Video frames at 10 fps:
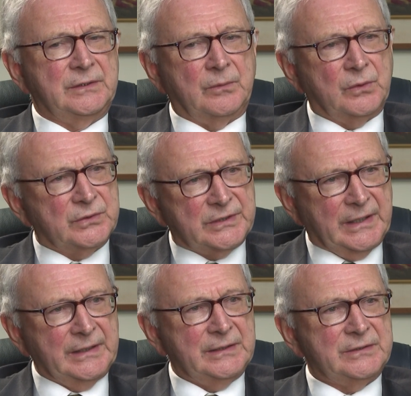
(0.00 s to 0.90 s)
the more
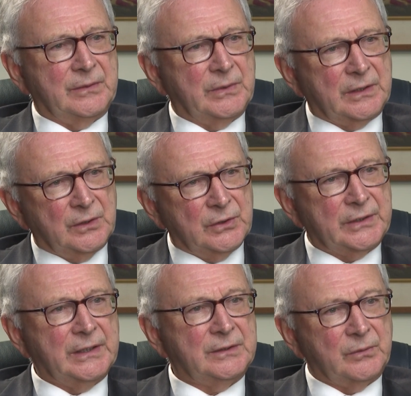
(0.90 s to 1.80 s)
science that we can
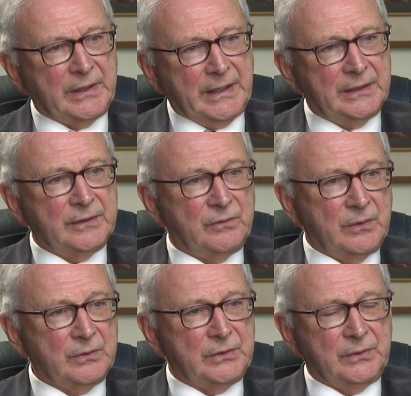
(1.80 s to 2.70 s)
look at the reality of
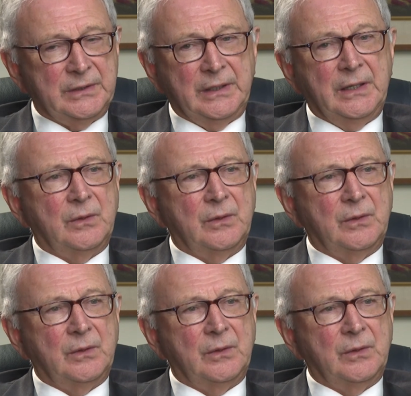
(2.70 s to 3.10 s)
what we're doing,